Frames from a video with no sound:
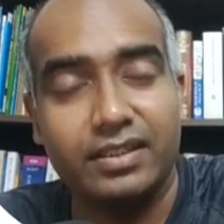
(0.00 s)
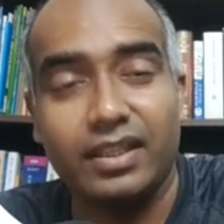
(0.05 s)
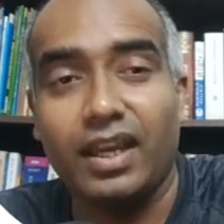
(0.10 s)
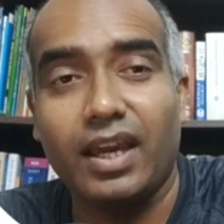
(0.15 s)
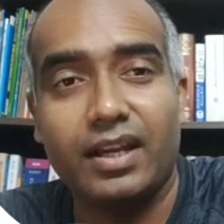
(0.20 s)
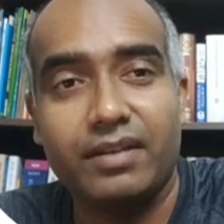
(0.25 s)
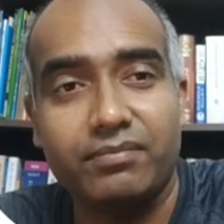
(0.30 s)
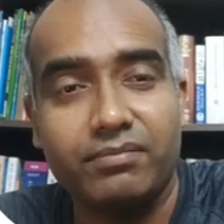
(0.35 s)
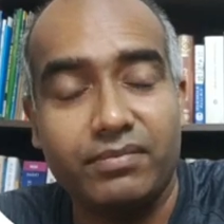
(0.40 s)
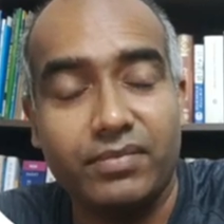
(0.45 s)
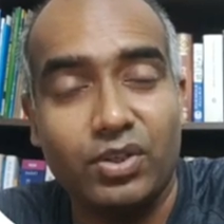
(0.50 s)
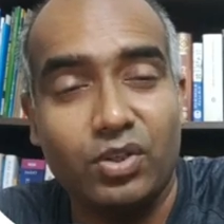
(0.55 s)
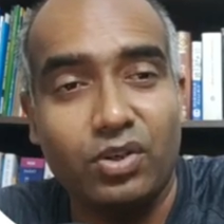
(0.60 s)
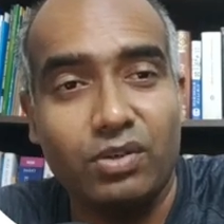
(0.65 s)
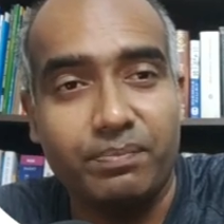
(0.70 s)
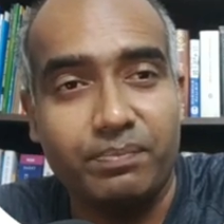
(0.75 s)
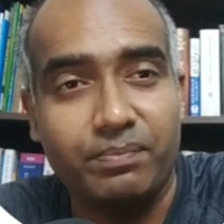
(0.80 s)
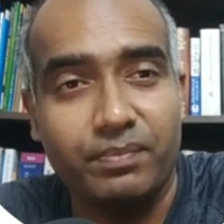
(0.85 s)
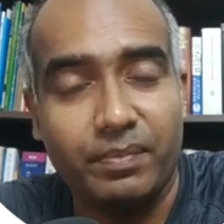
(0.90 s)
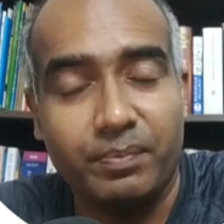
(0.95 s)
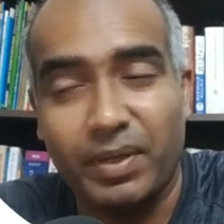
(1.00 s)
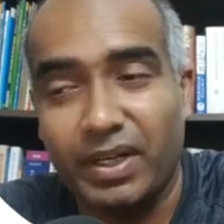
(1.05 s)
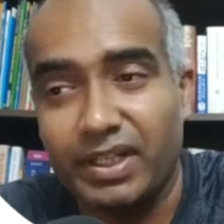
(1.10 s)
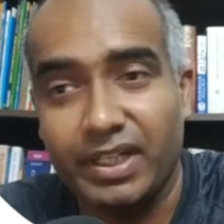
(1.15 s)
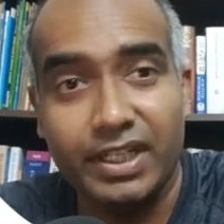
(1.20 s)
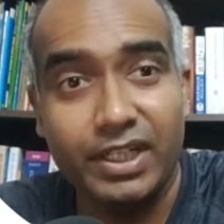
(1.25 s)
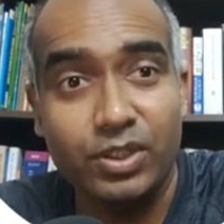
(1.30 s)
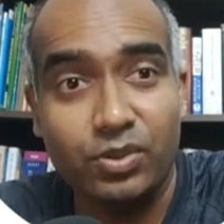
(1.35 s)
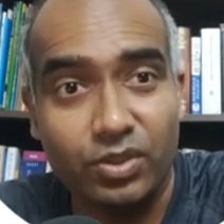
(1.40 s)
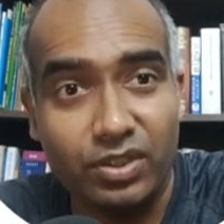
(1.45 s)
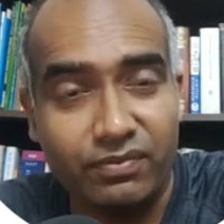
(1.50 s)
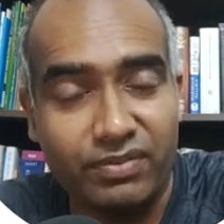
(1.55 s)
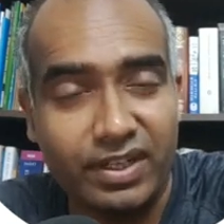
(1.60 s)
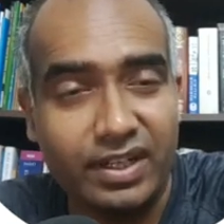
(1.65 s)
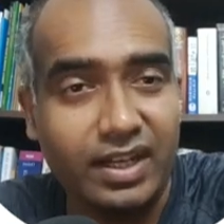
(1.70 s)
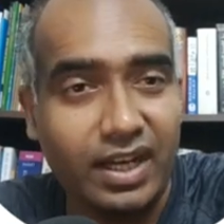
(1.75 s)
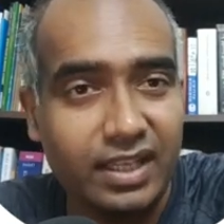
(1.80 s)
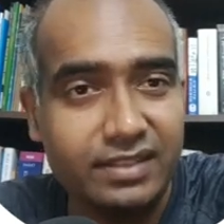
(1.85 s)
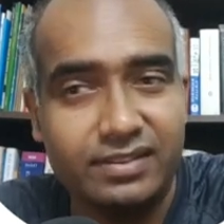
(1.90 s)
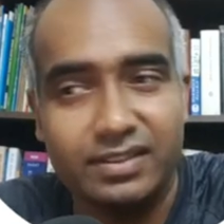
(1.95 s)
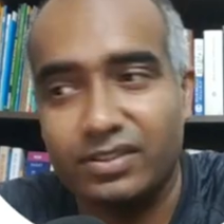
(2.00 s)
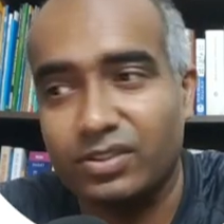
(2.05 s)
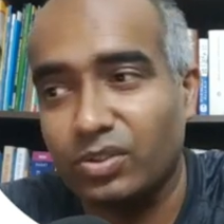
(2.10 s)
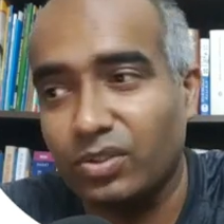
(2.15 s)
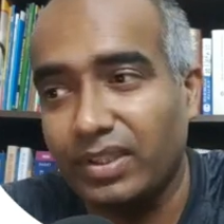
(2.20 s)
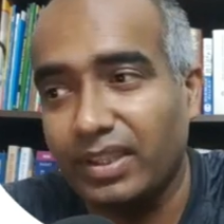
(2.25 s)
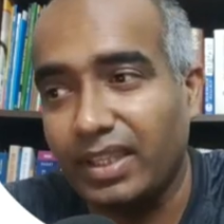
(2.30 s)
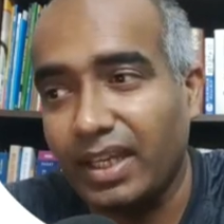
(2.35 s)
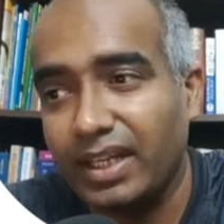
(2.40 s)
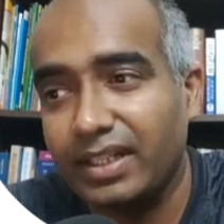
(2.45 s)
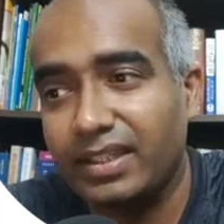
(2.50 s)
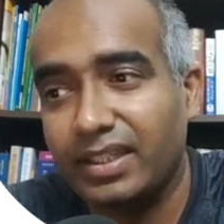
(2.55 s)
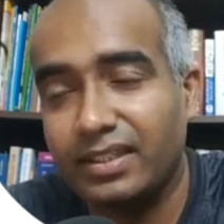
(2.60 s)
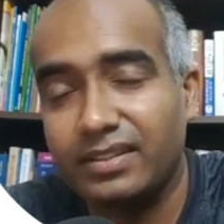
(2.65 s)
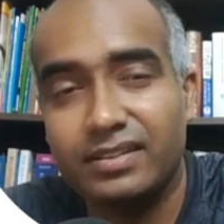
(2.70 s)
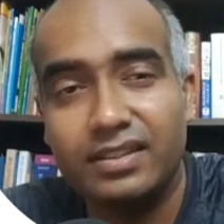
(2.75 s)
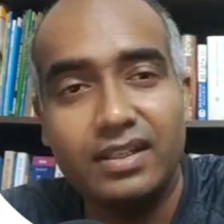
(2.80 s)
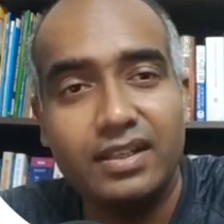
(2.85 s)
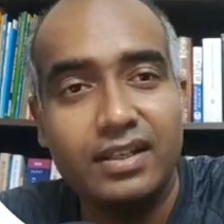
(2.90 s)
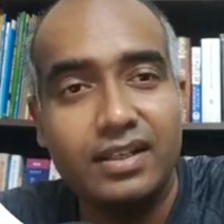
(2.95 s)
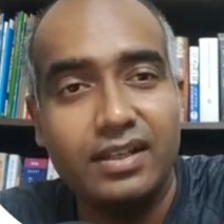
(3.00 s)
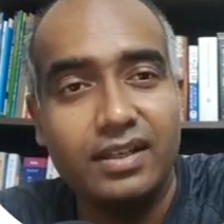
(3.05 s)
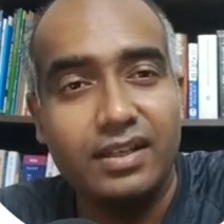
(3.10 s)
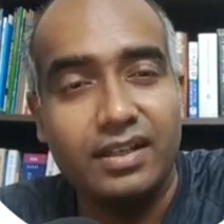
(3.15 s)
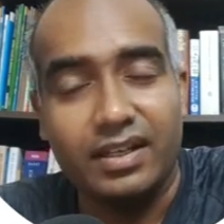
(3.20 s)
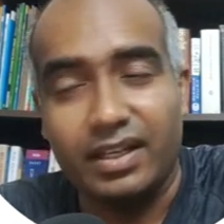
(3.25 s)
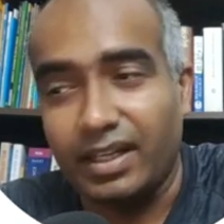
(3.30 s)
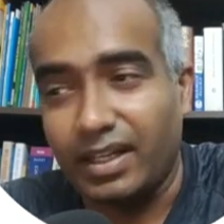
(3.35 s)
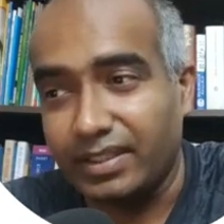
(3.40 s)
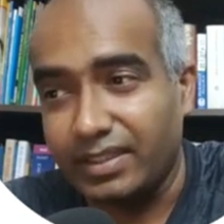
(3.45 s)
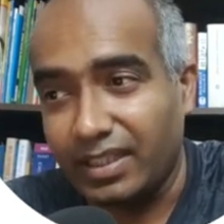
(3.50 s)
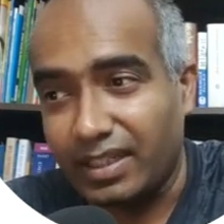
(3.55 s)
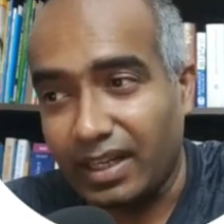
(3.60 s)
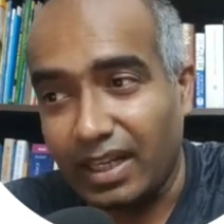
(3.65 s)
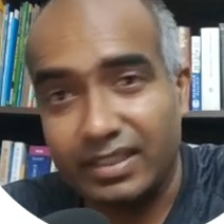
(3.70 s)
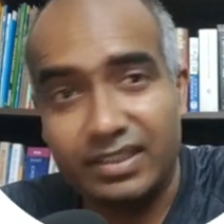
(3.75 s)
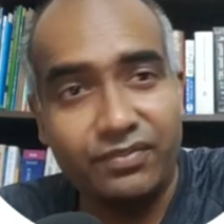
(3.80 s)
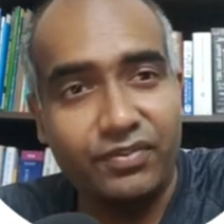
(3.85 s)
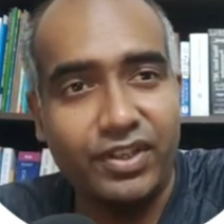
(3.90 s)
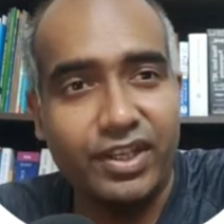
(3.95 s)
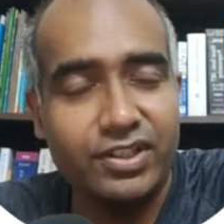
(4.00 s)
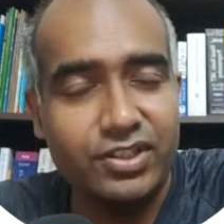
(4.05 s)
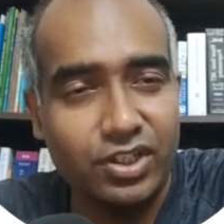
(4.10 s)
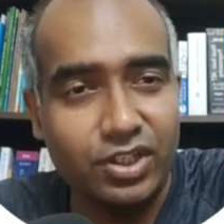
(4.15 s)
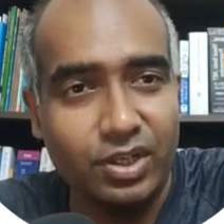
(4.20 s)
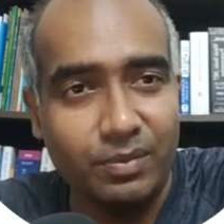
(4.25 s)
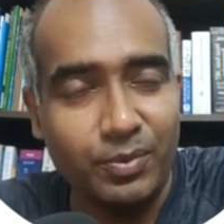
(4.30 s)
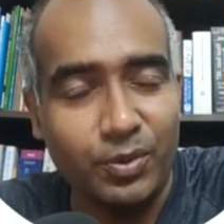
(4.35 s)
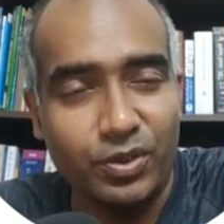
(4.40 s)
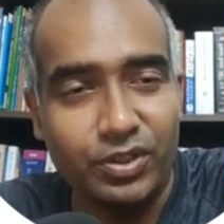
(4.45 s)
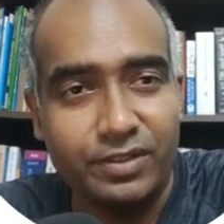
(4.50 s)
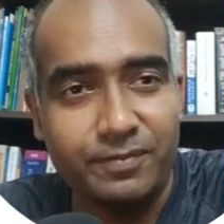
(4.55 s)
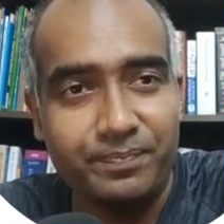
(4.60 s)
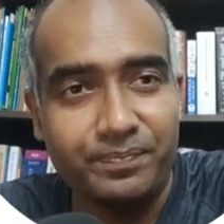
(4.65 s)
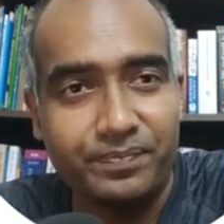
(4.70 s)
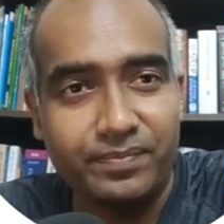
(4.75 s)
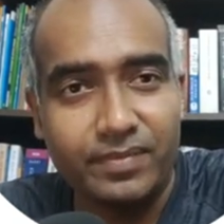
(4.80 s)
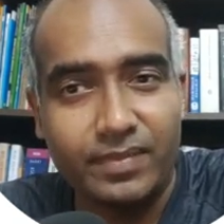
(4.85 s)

They are pertaining to different classes. So in that case, the classification report,